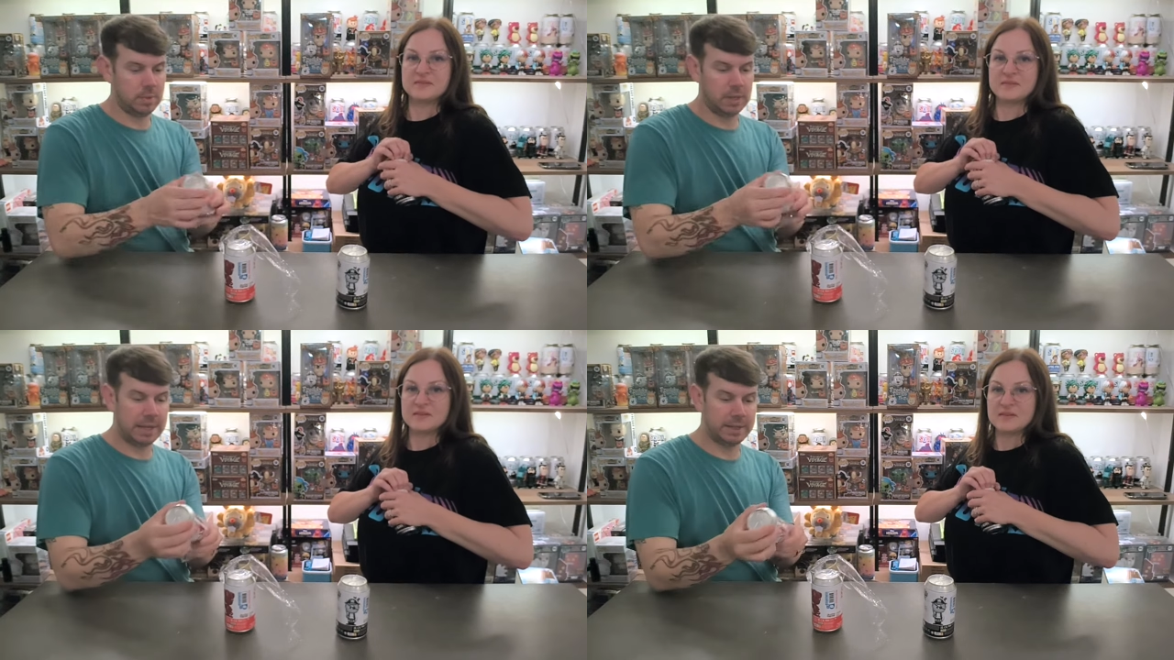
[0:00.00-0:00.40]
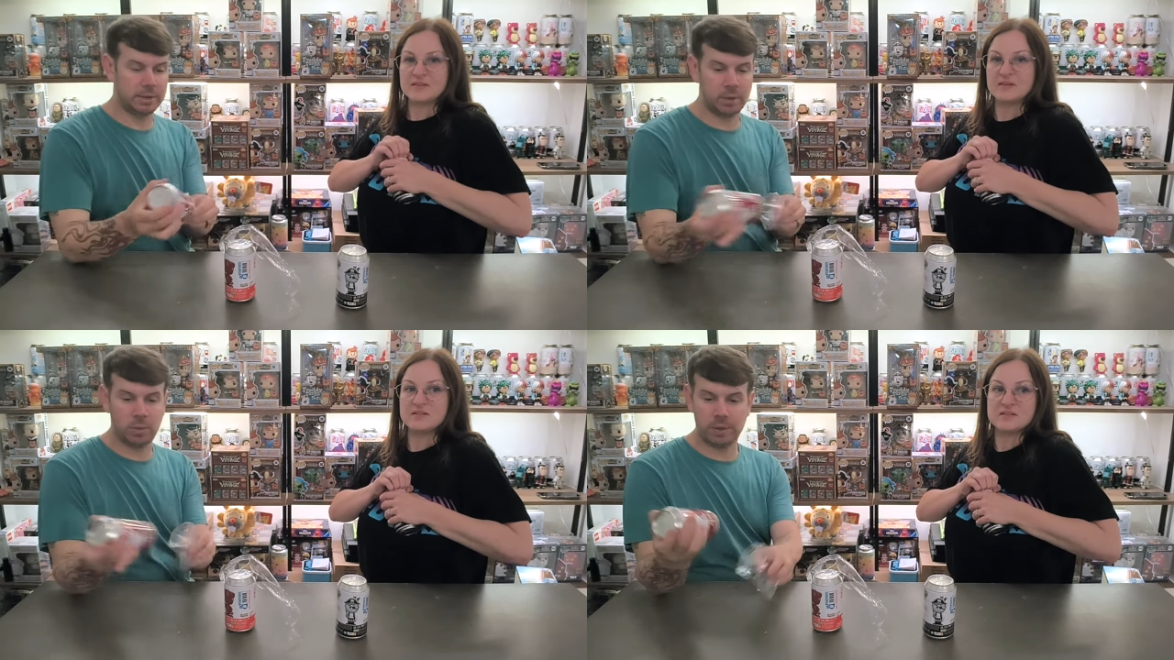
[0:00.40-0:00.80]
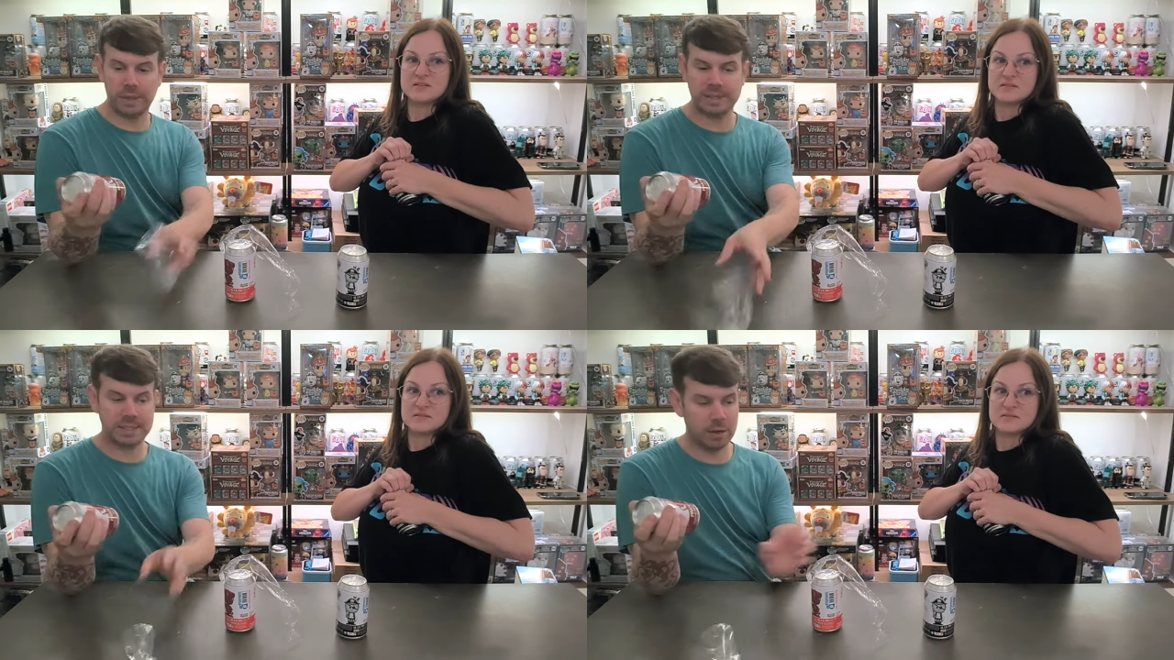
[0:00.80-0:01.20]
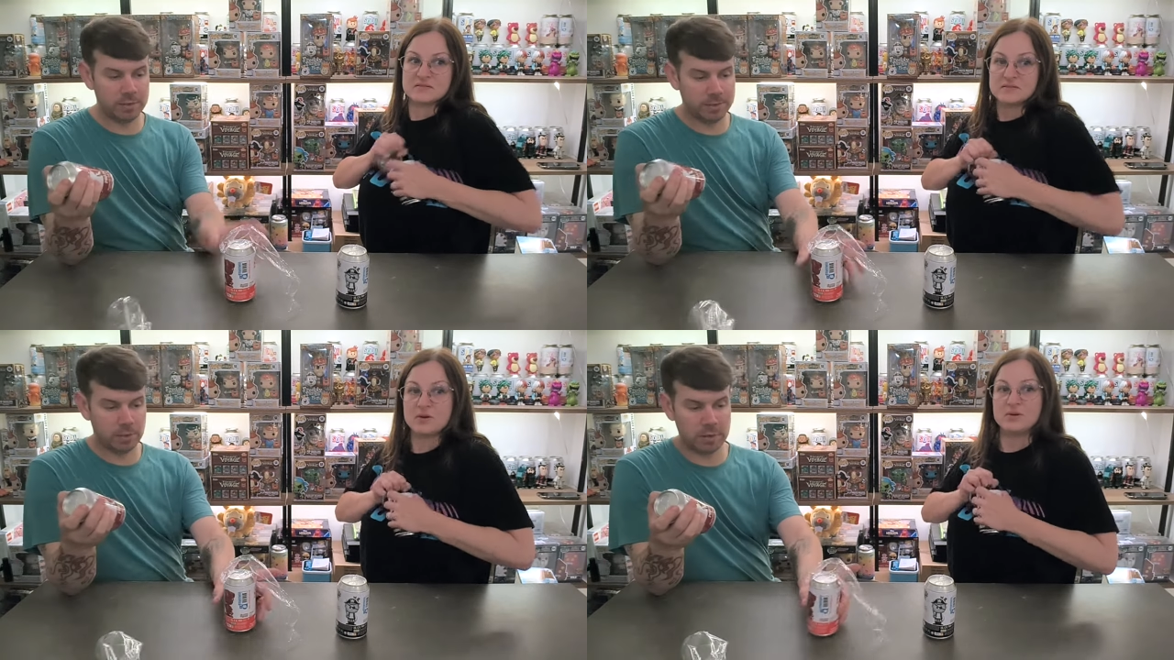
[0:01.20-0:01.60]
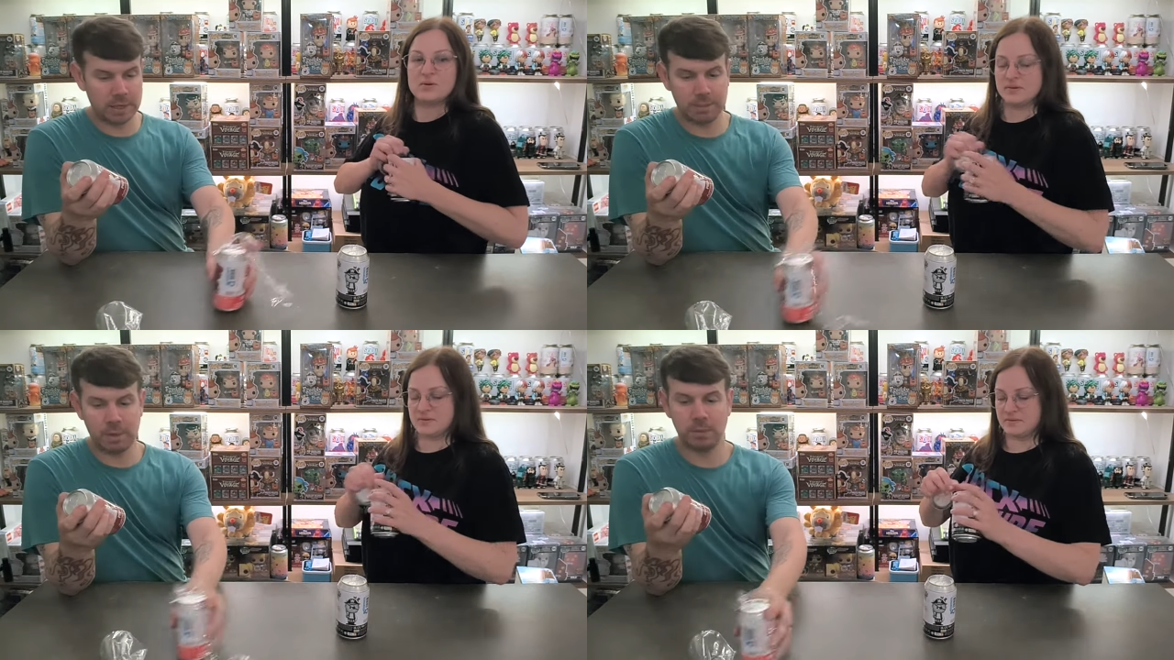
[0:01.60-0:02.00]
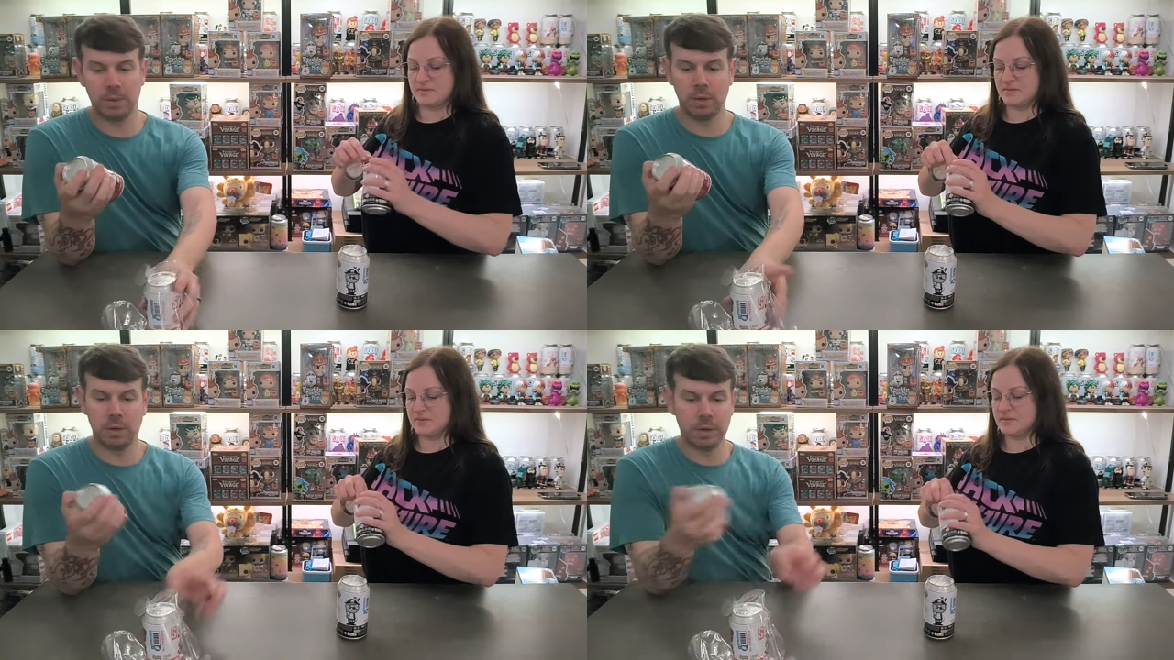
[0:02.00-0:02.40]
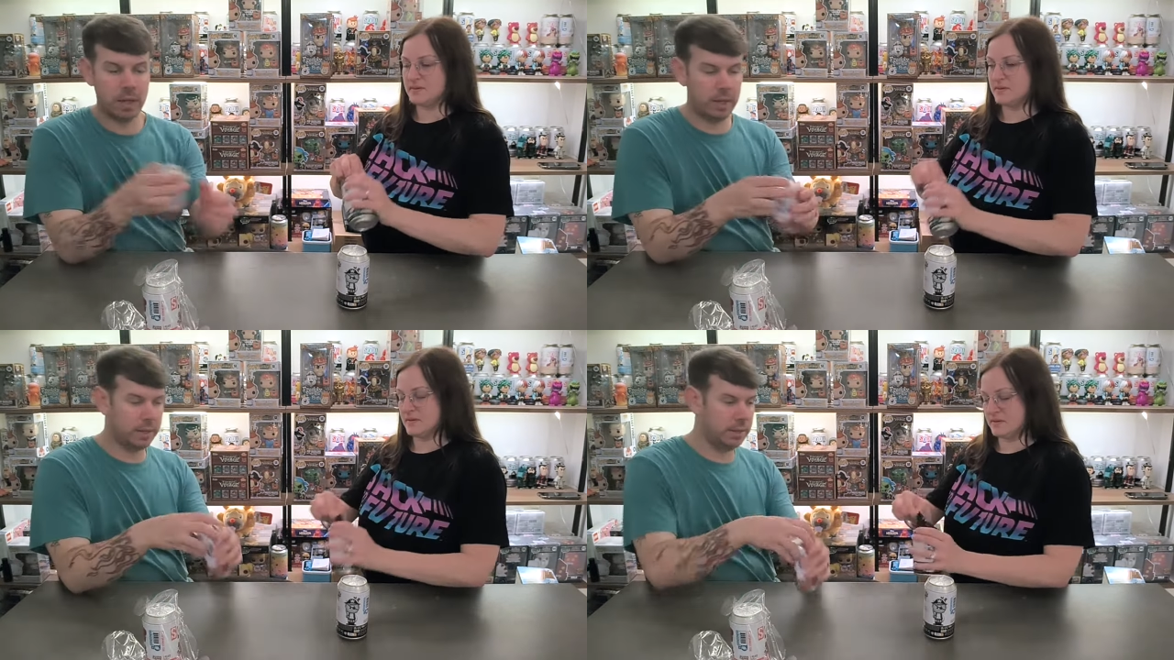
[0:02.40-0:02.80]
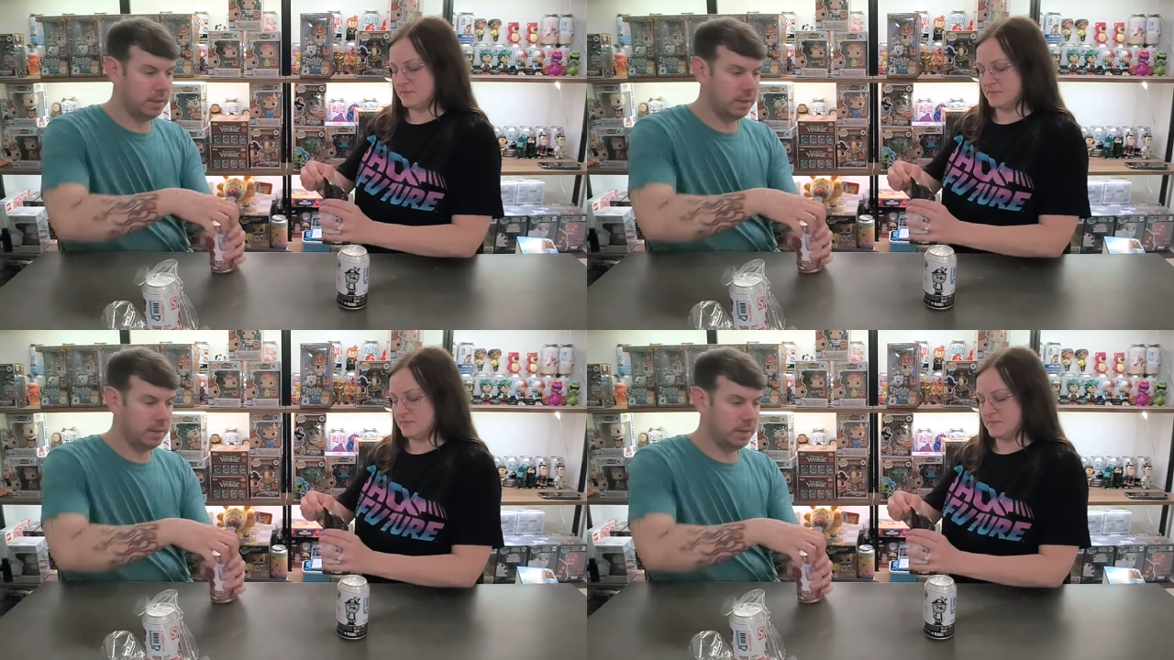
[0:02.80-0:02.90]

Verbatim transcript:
Speaker 1: I don't know what they sell for oh. at the moment online,